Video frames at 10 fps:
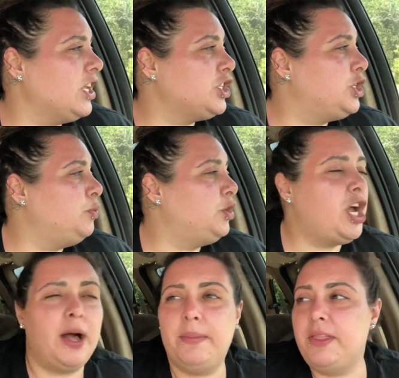she would
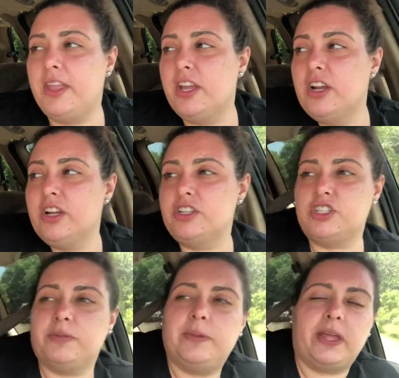come in there and
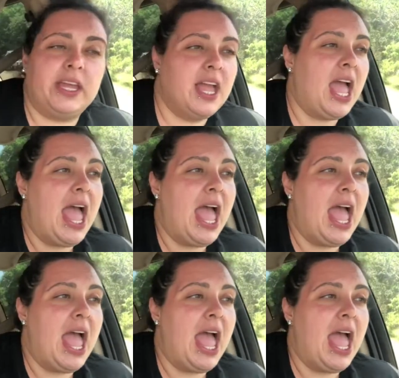she'd be like,